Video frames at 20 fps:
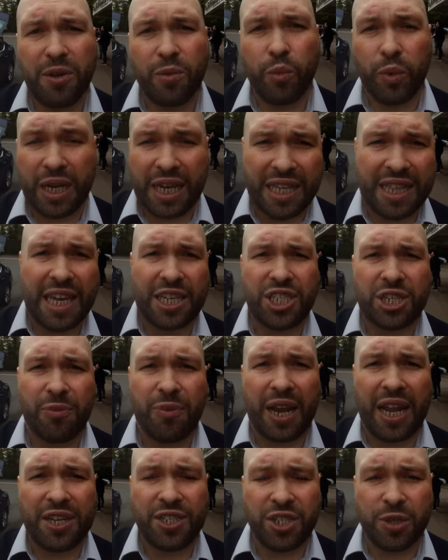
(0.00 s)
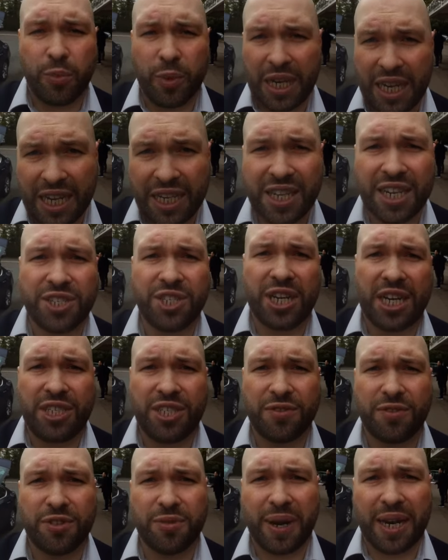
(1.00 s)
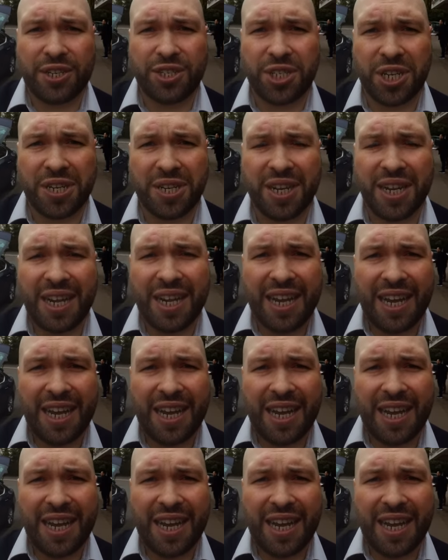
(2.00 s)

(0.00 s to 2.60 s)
We need that general election. We need a change of direction.